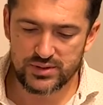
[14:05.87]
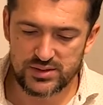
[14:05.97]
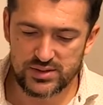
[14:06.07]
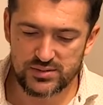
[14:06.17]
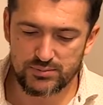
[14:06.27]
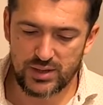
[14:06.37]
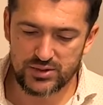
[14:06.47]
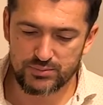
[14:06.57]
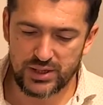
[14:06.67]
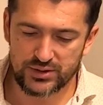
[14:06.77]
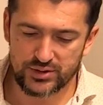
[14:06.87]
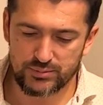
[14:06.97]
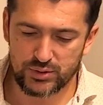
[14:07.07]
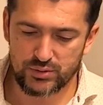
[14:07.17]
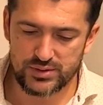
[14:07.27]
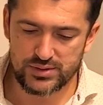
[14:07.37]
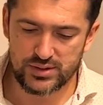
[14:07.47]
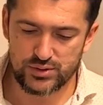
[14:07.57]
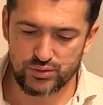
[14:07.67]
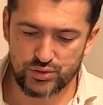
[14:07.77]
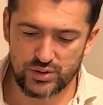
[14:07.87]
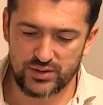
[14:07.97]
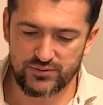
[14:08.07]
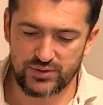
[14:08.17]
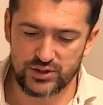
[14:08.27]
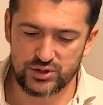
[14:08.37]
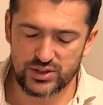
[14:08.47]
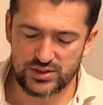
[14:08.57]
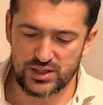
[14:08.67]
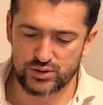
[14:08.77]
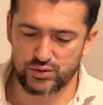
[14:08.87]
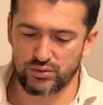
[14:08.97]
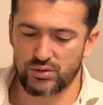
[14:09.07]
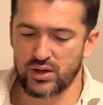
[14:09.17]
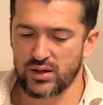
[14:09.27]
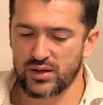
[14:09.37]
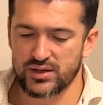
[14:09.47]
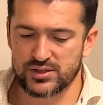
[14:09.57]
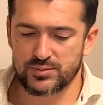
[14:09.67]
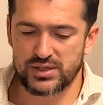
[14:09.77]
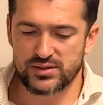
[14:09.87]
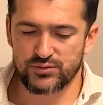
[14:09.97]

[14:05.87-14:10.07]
This is much better because, as usually, furniture is not so expensive.